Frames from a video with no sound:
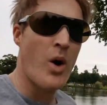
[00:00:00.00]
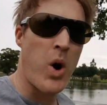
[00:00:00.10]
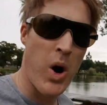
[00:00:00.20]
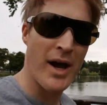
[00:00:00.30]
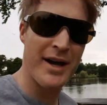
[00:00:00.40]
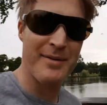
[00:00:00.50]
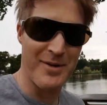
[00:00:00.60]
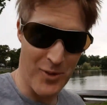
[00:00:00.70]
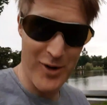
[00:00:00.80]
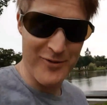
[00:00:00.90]
Whew,
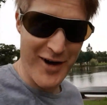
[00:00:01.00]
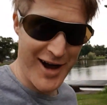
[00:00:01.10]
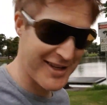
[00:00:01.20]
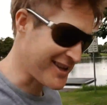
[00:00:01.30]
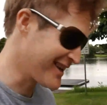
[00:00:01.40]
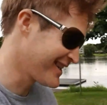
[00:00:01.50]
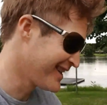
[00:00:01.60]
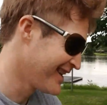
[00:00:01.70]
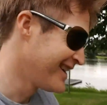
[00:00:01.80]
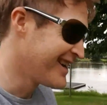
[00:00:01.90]
I'm walking fast.
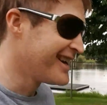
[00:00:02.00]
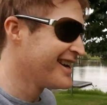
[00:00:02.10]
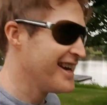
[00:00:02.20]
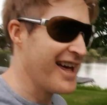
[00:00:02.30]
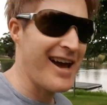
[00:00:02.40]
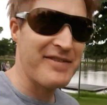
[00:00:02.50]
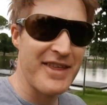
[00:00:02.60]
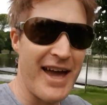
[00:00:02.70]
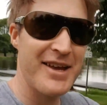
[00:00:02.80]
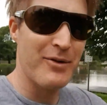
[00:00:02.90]
And
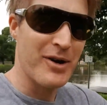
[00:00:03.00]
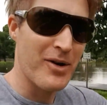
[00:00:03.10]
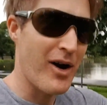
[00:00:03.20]
after that, you want to